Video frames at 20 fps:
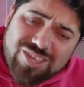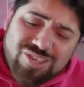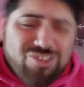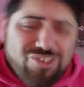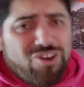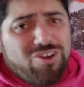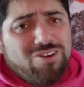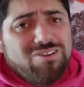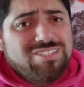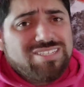
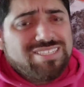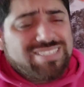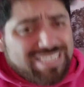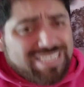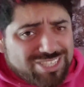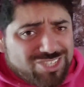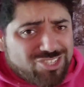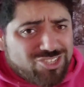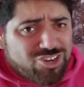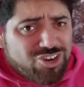Your
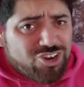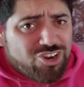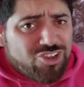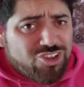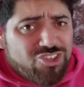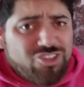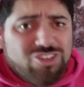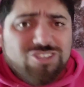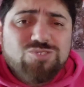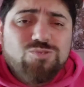
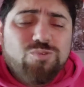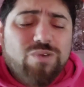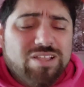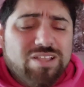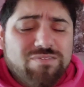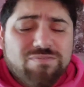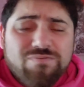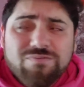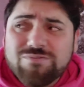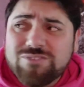sister just
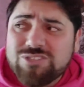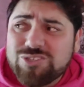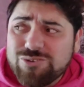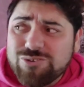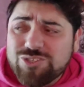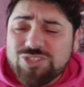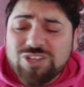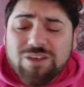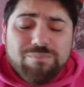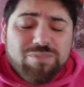went
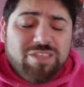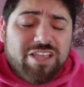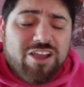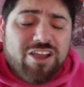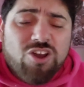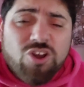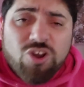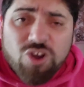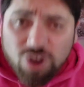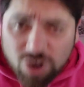through
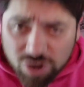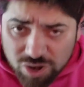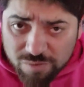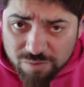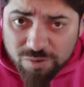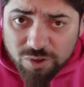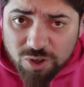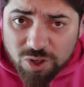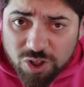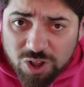something
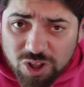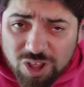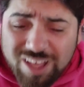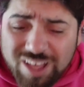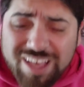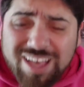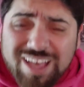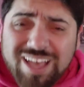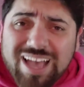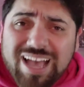horrible
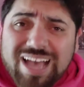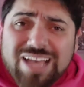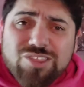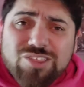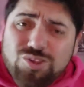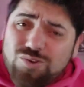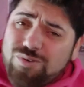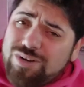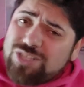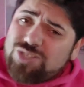
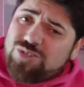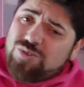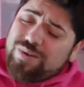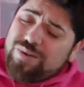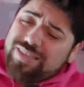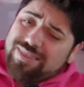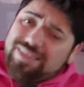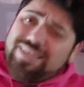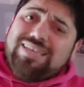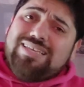and you are
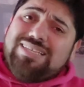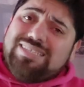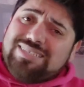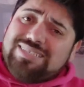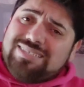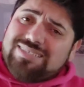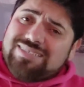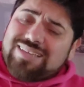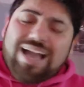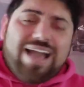doing
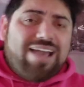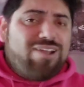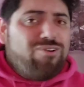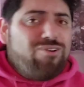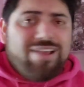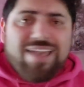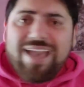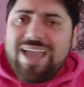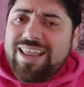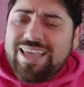this? I
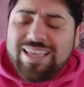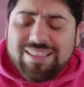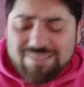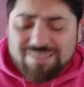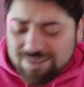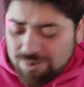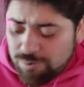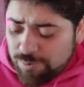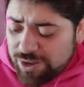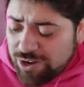don't get
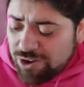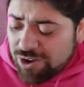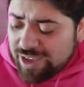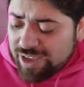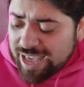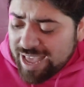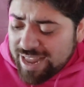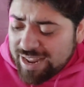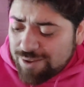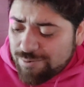it. We don't
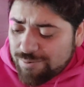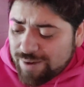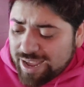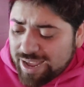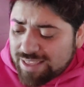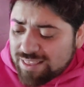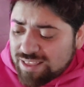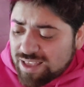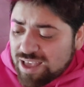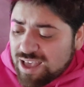get it,
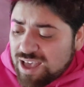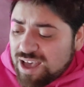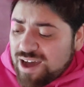right?